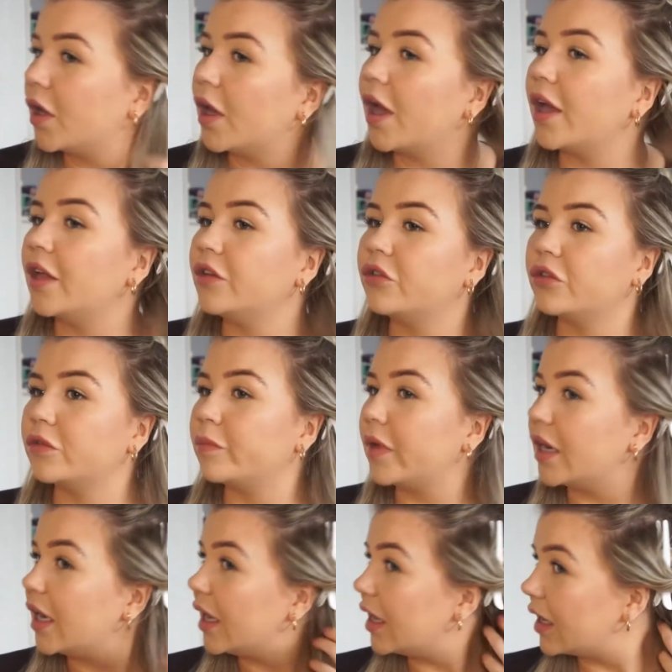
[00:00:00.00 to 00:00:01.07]
and just
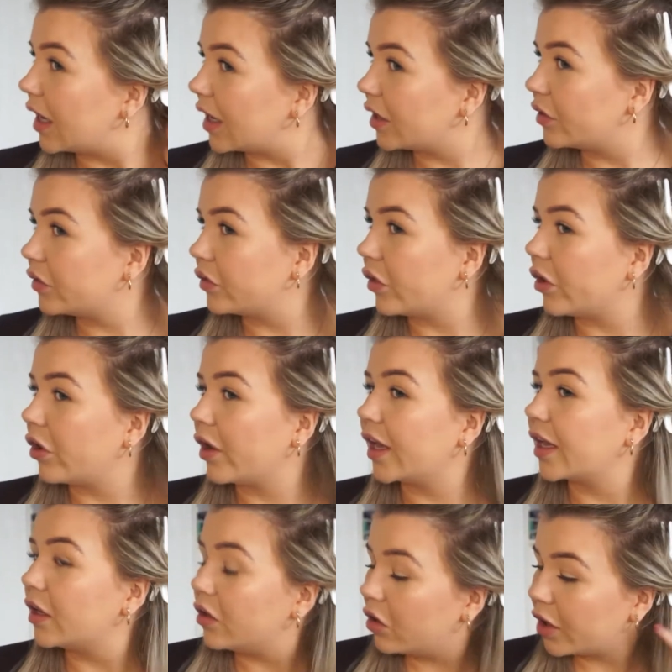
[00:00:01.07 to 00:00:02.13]
pin it in like so.
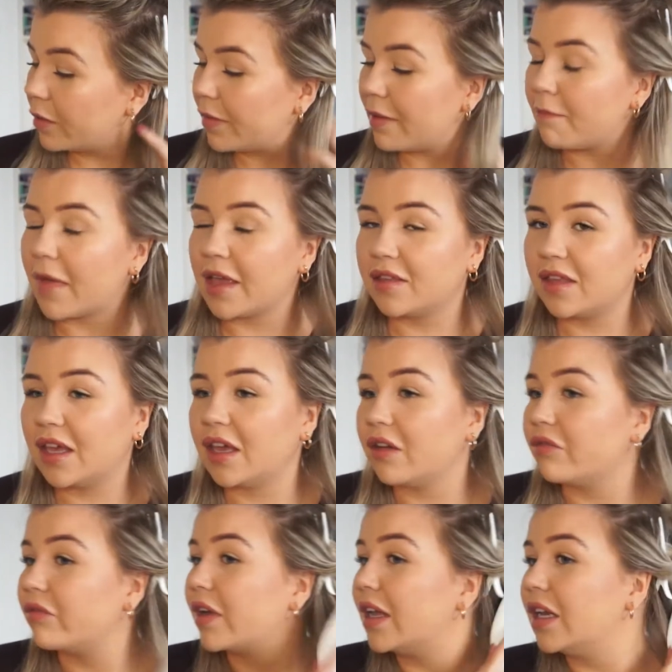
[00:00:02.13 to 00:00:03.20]
It can look a bit messy,
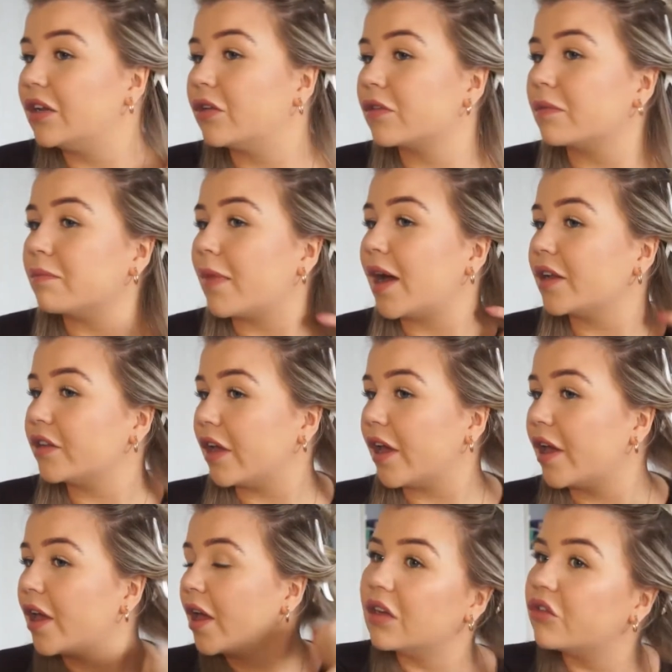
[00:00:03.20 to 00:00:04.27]
it really doesn't
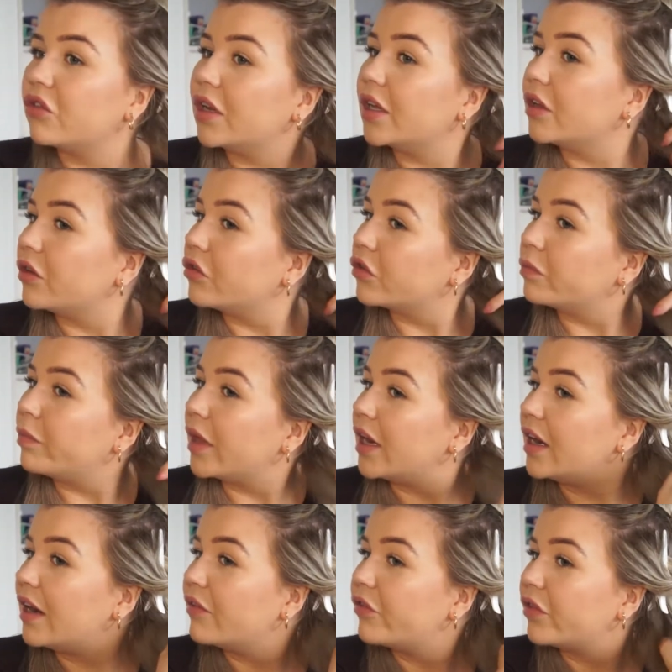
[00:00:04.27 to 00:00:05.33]
matter. Literally, you're just
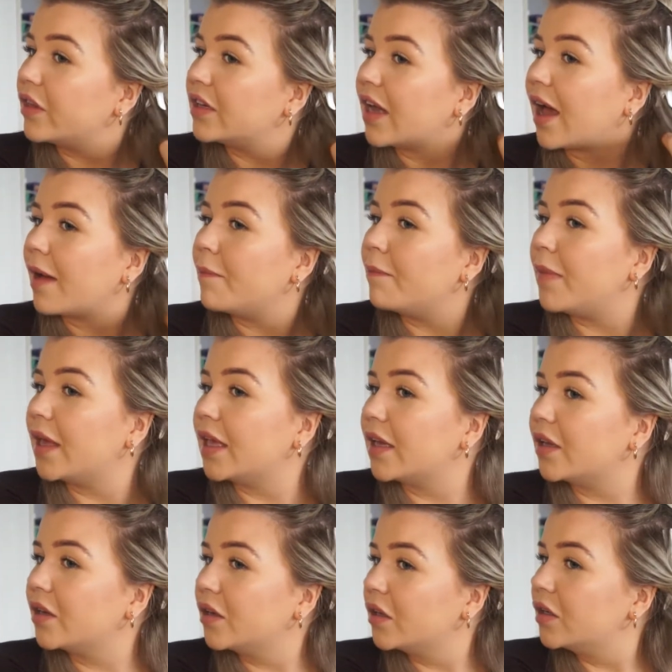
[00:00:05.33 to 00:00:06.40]
pinning it for the time
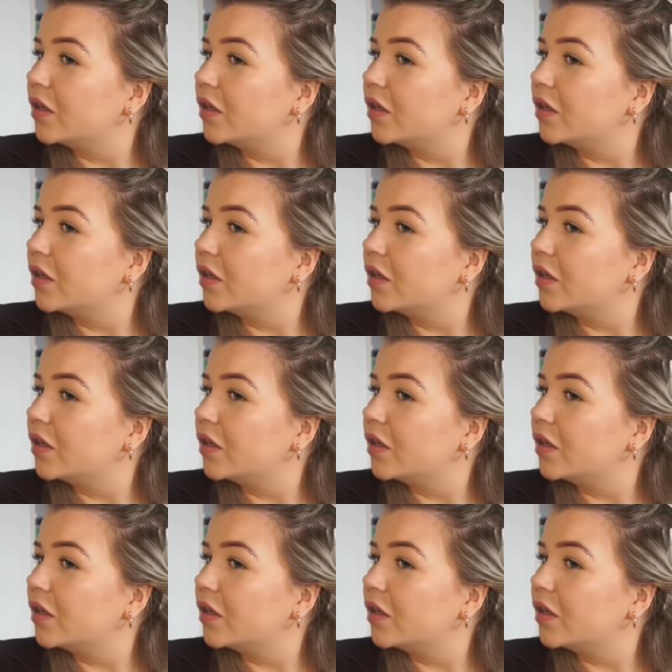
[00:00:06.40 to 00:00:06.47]
being.